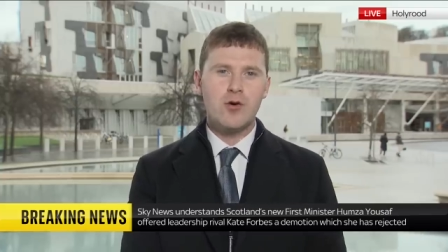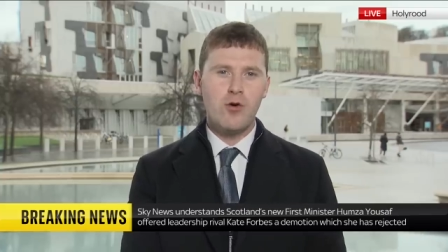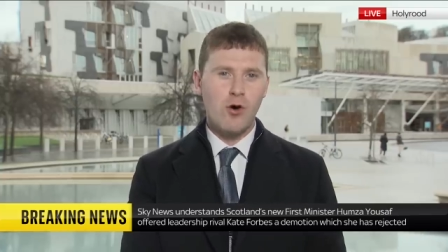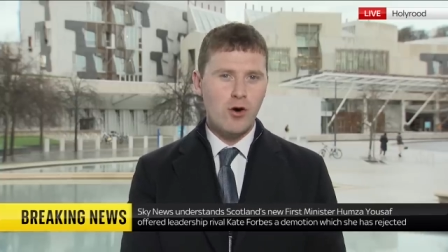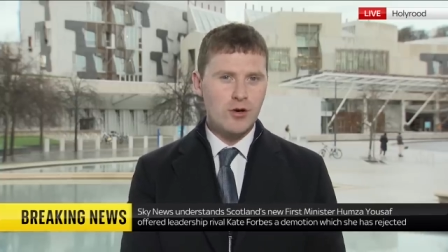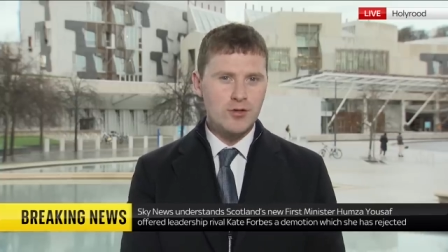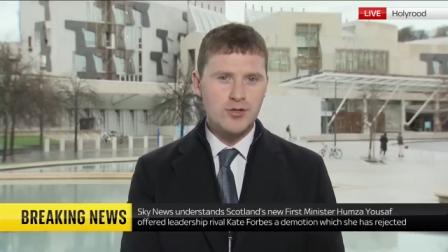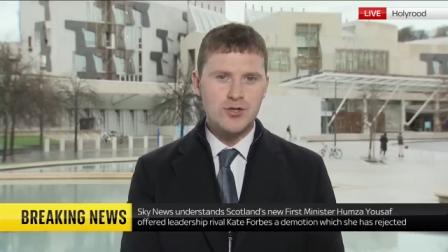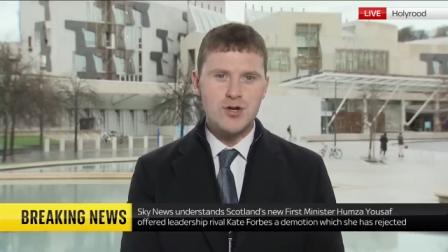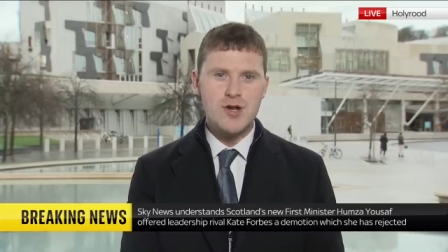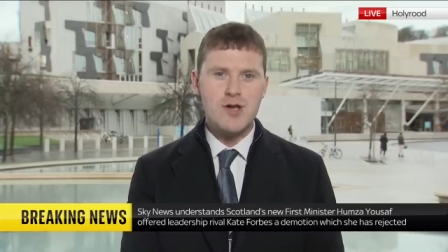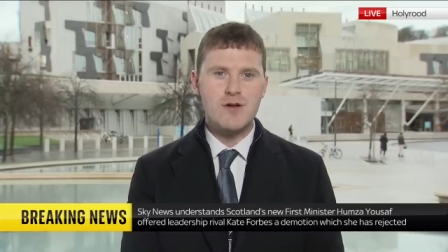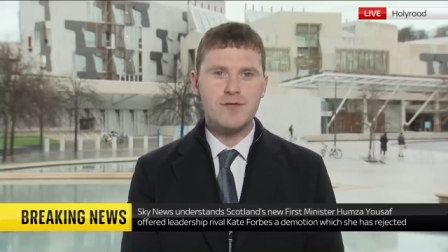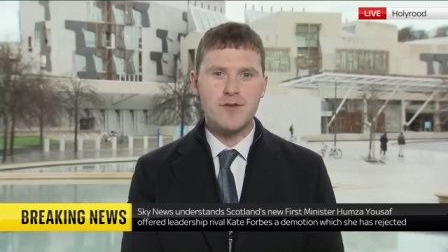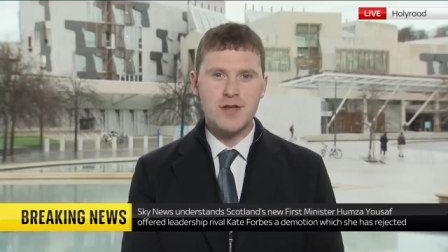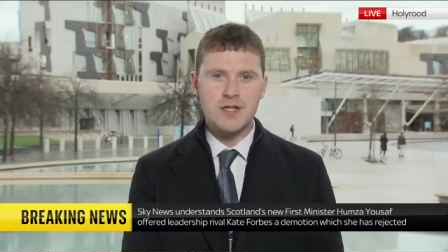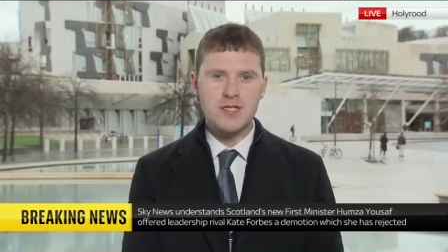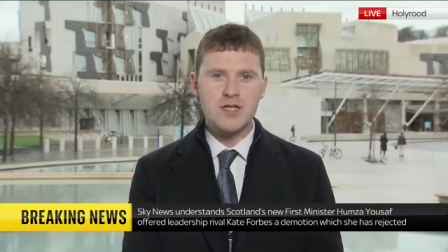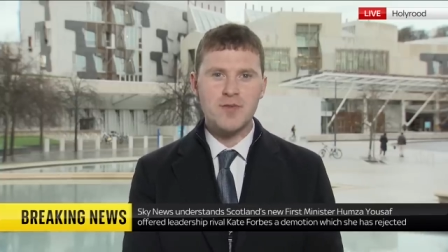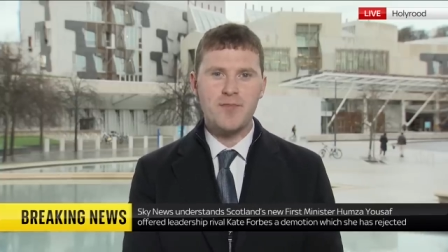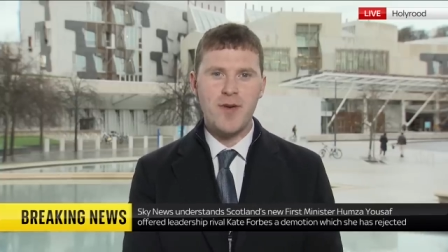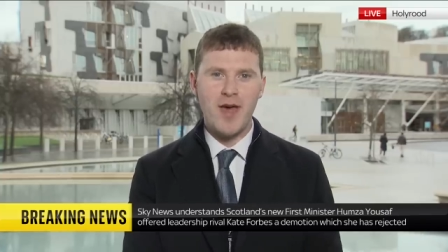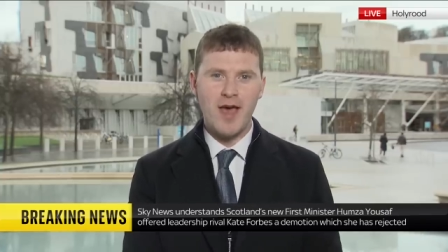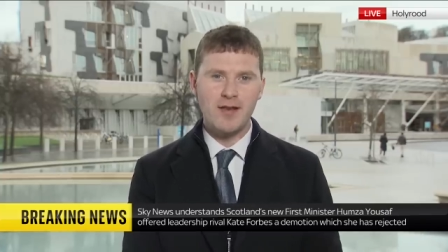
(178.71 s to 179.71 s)
quandary of
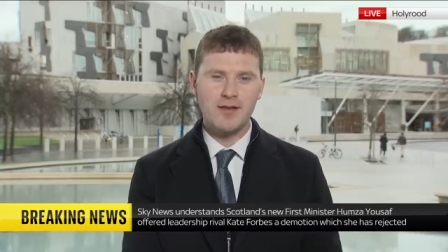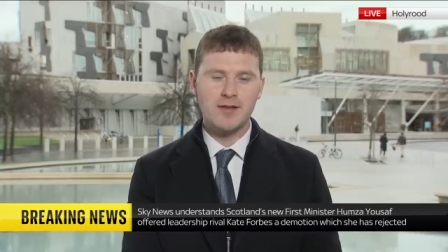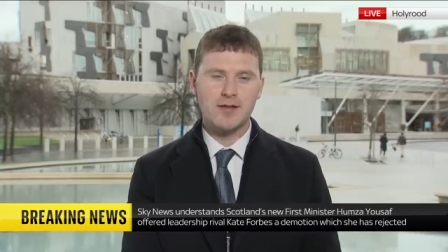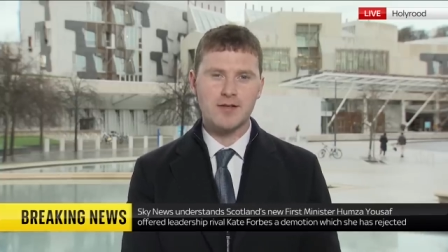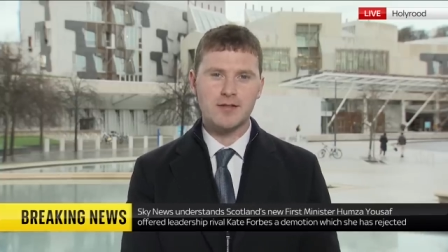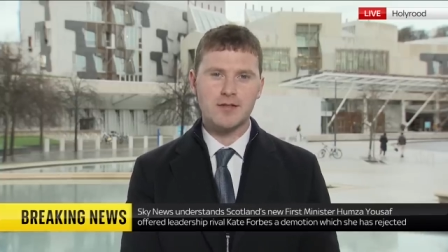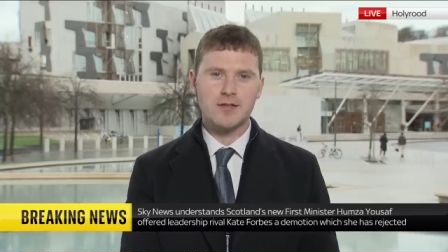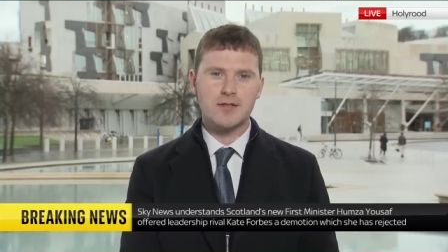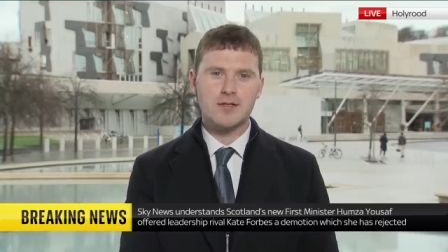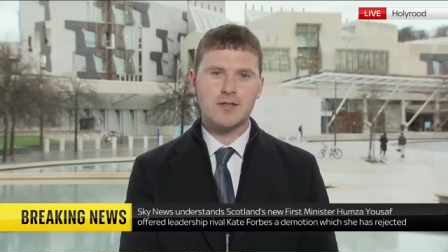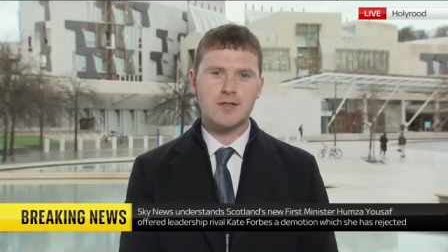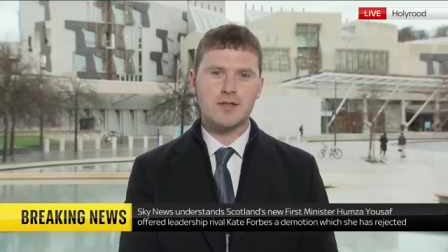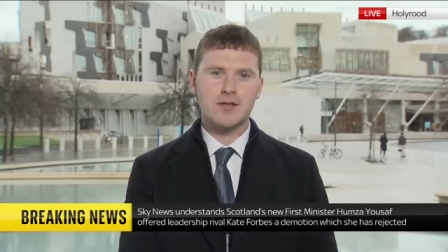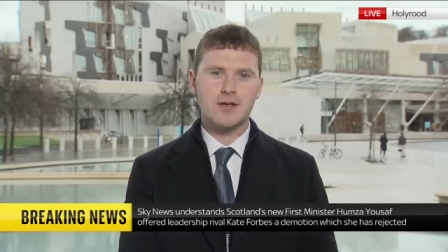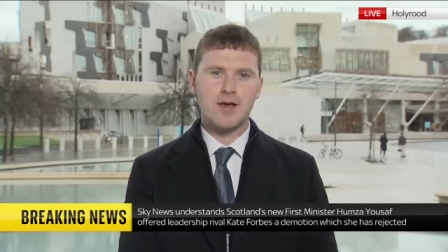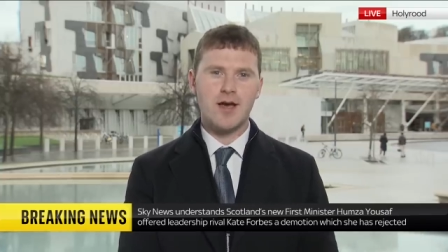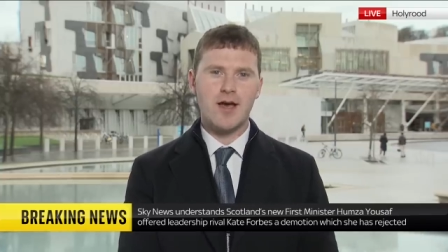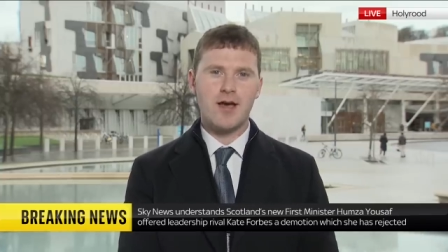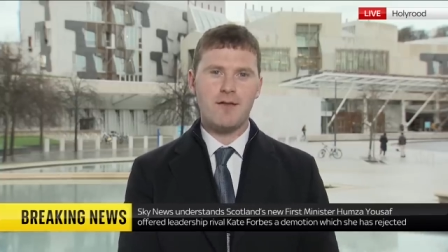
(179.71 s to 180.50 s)
independence, uh,